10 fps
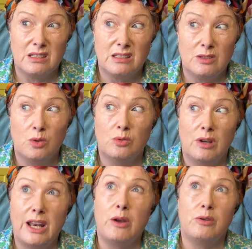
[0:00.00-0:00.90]
No, an
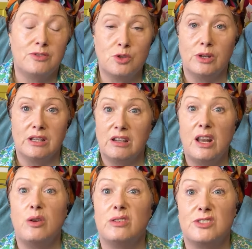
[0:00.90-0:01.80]
hour of
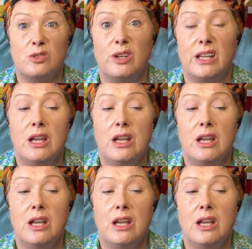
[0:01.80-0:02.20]
sewing,